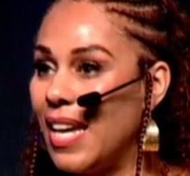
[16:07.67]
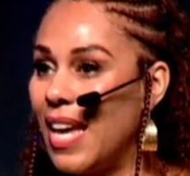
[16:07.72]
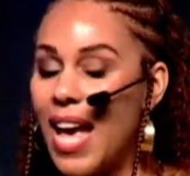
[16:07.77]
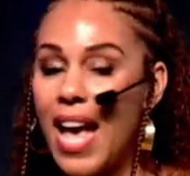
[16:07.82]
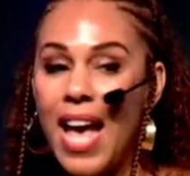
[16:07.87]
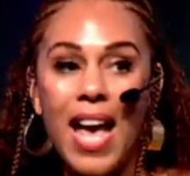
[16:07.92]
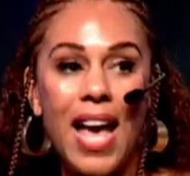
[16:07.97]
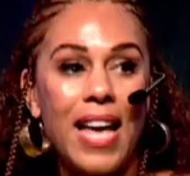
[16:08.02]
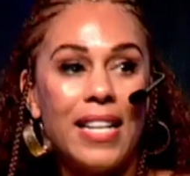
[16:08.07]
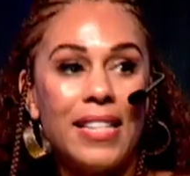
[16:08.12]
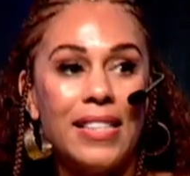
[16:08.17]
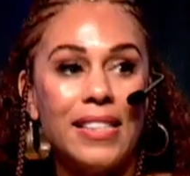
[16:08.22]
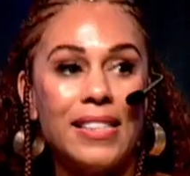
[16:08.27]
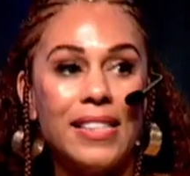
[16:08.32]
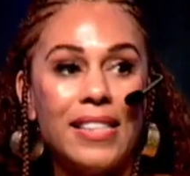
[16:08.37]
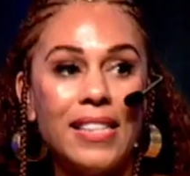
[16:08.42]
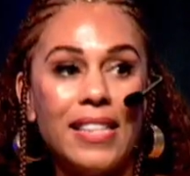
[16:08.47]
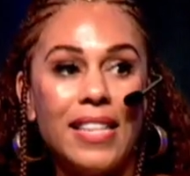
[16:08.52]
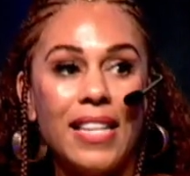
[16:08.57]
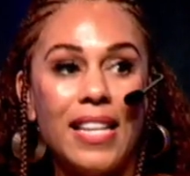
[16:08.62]

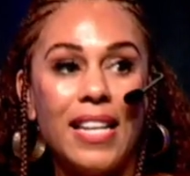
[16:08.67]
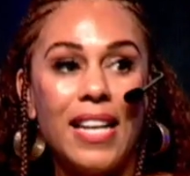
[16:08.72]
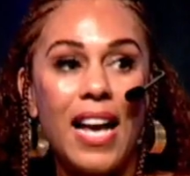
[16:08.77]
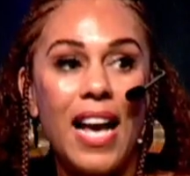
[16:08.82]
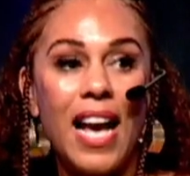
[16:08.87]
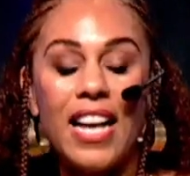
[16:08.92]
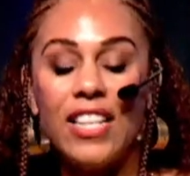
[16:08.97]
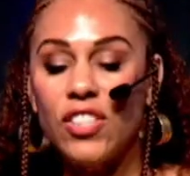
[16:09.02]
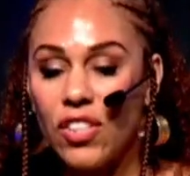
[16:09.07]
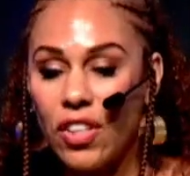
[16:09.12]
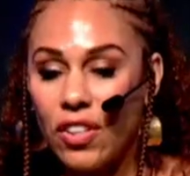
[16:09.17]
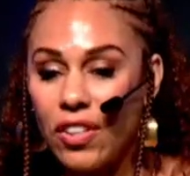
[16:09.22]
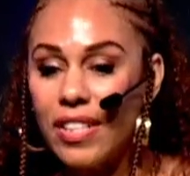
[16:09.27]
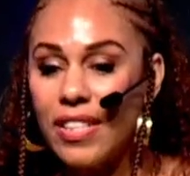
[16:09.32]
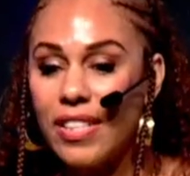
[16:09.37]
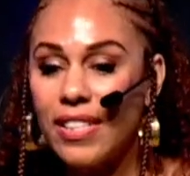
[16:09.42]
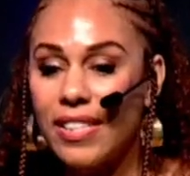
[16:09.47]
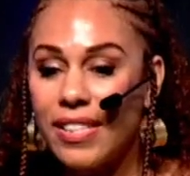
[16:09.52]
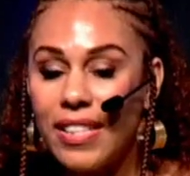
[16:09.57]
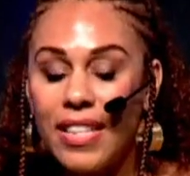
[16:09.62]
And I started
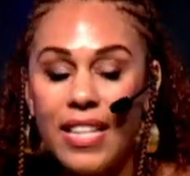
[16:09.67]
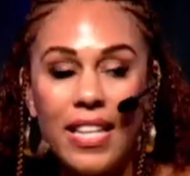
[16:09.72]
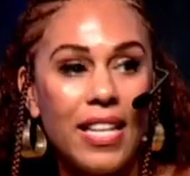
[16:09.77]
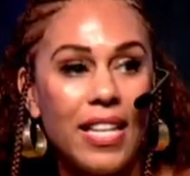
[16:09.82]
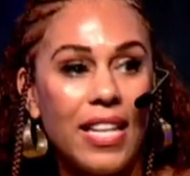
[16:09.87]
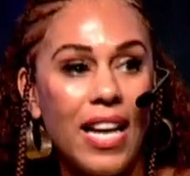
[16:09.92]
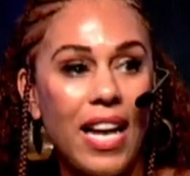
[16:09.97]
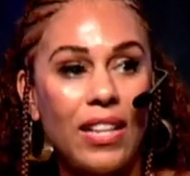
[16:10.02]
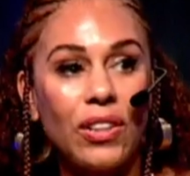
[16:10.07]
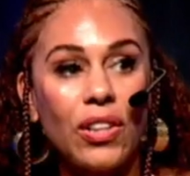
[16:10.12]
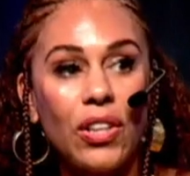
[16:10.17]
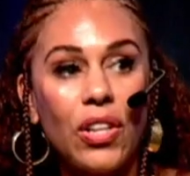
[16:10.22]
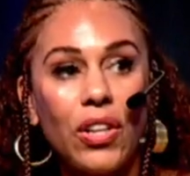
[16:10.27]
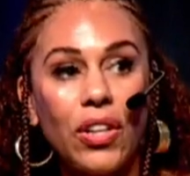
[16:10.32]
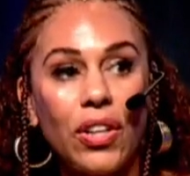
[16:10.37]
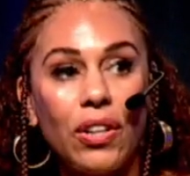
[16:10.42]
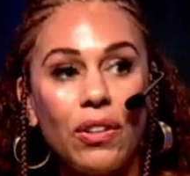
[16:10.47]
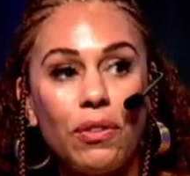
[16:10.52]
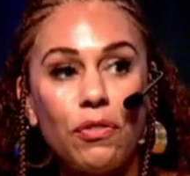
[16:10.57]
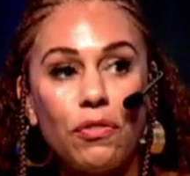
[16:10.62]
to see and
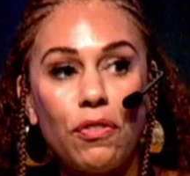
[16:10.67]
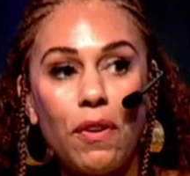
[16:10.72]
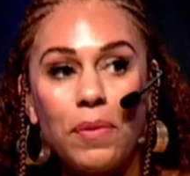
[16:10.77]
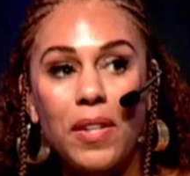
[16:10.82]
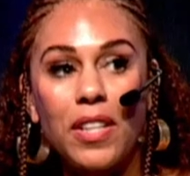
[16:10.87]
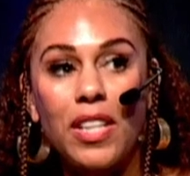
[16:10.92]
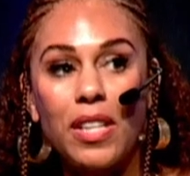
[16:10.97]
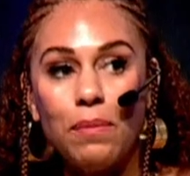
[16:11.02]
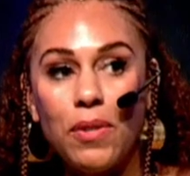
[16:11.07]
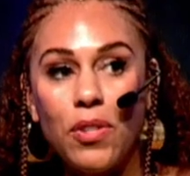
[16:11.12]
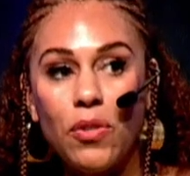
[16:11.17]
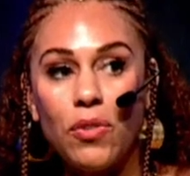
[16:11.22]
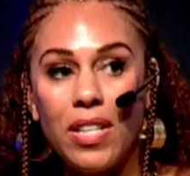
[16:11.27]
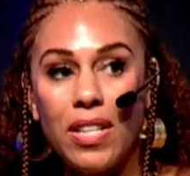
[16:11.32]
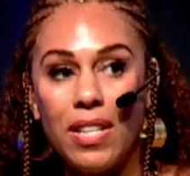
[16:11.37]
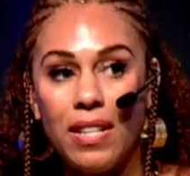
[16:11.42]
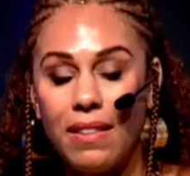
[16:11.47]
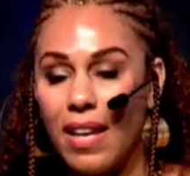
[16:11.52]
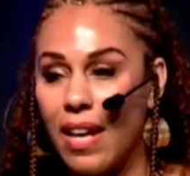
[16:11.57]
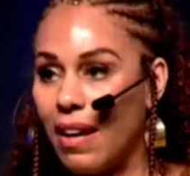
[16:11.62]
learn from the
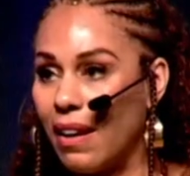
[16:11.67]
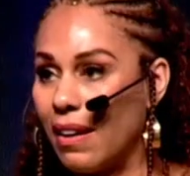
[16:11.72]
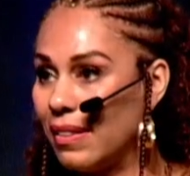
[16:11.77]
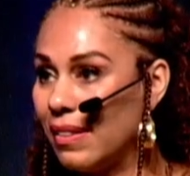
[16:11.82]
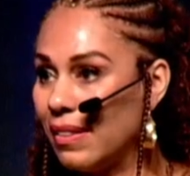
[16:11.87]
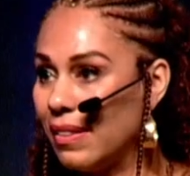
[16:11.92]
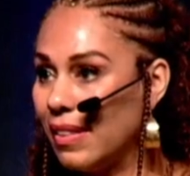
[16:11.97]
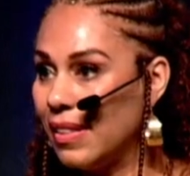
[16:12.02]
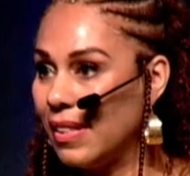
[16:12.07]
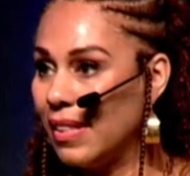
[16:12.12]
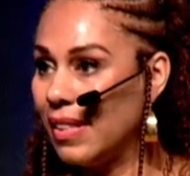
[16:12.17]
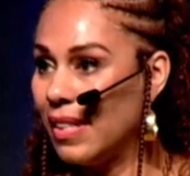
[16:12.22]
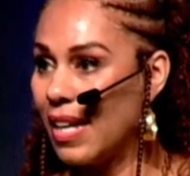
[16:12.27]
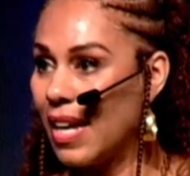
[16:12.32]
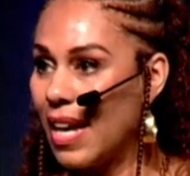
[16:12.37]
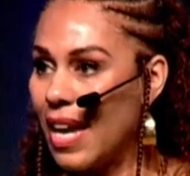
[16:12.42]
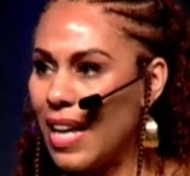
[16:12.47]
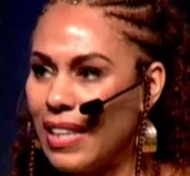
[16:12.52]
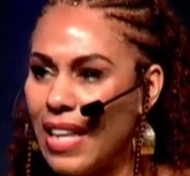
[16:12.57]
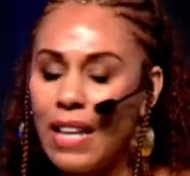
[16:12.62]
community there.
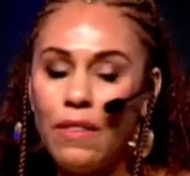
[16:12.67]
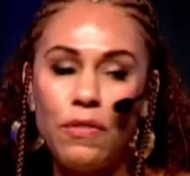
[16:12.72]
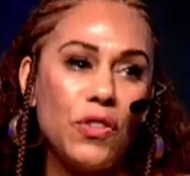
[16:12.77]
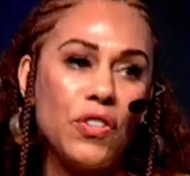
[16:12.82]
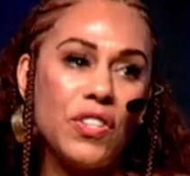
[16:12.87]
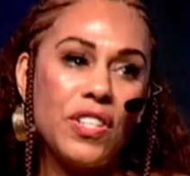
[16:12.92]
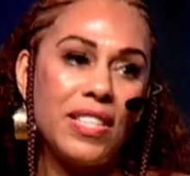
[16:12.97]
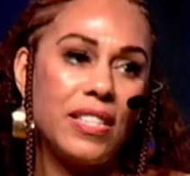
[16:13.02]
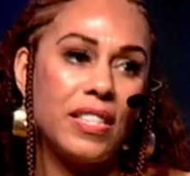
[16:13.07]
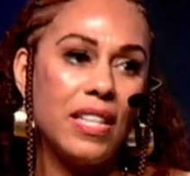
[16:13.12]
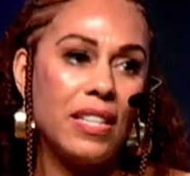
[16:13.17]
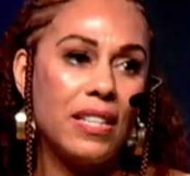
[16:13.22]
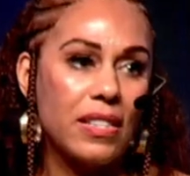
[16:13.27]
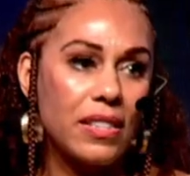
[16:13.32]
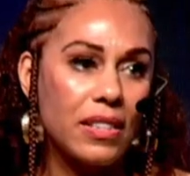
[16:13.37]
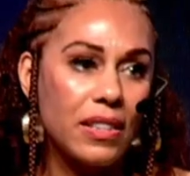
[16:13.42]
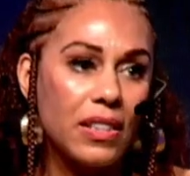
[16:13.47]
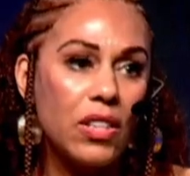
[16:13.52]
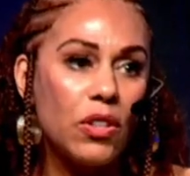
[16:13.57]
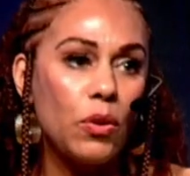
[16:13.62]
I'd like for you to see
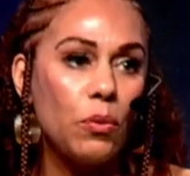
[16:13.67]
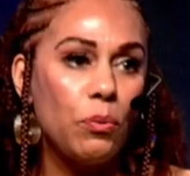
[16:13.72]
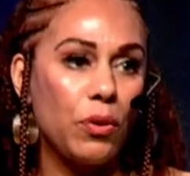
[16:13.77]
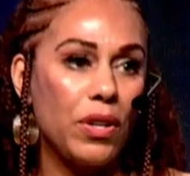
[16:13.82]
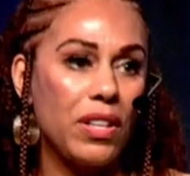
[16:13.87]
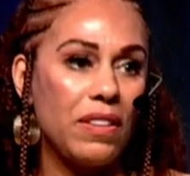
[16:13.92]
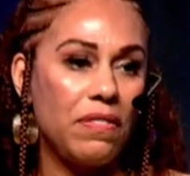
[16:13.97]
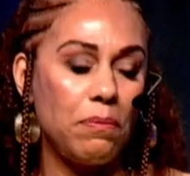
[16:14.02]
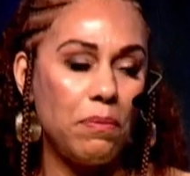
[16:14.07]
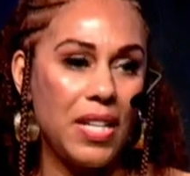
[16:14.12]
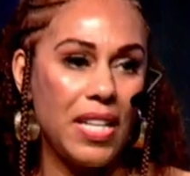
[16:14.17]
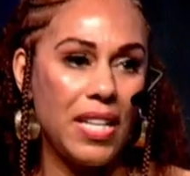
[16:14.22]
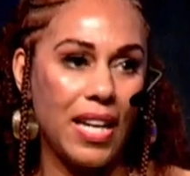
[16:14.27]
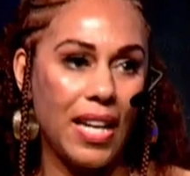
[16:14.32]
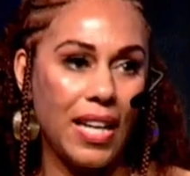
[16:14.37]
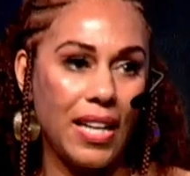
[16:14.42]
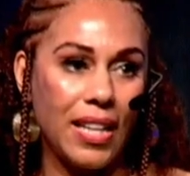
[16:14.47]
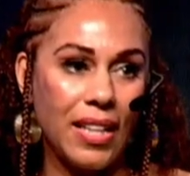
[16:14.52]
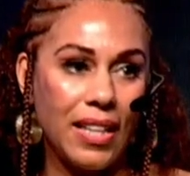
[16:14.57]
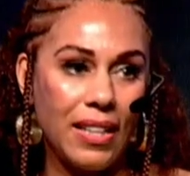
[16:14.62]
this little brief
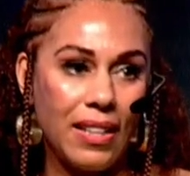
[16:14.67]
meeting.